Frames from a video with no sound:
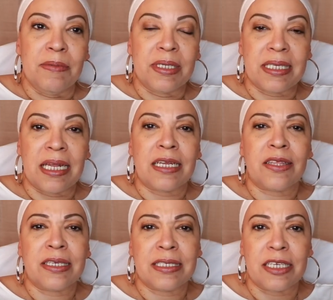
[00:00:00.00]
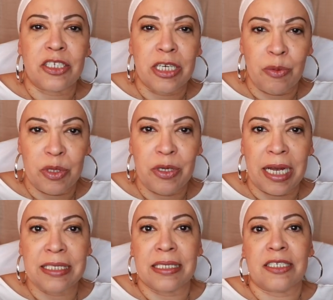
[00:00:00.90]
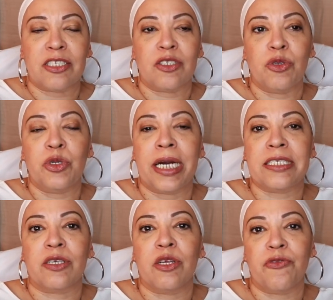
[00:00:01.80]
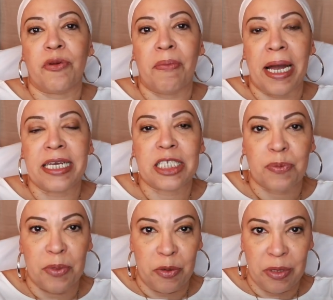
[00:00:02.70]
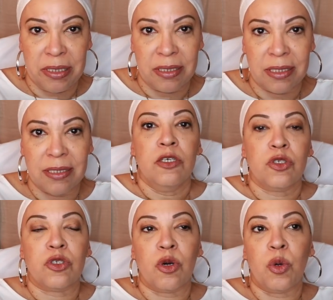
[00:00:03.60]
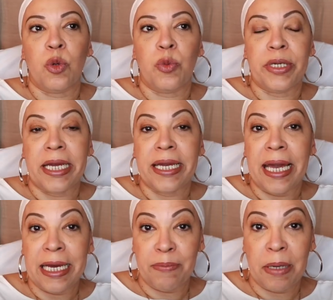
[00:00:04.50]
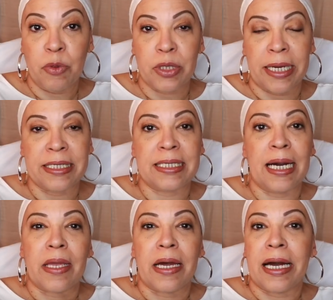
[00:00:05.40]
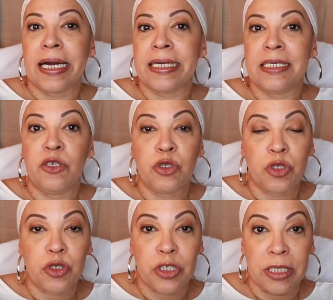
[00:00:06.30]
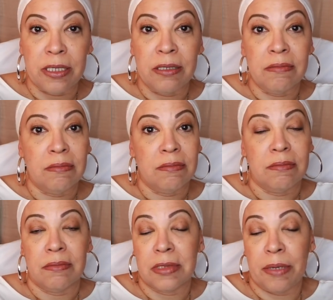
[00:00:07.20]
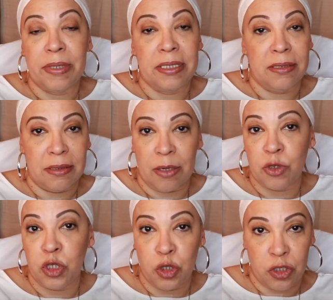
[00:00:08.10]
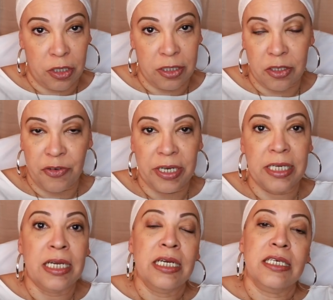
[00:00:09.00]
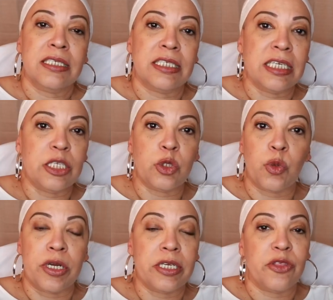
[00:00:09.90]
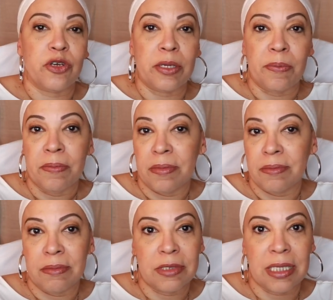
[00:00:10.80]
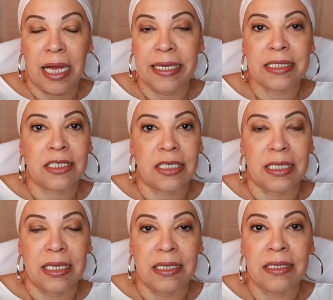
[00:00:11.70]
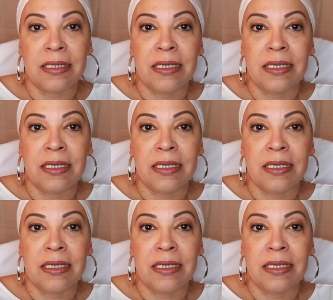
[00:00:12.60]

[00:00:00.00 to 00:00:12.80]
Because a lot of things I share with you guys is so you guys can learn from my experience. So when I had my botanica, I used to see, I was used to this already, seeing 20, 30 clients a day,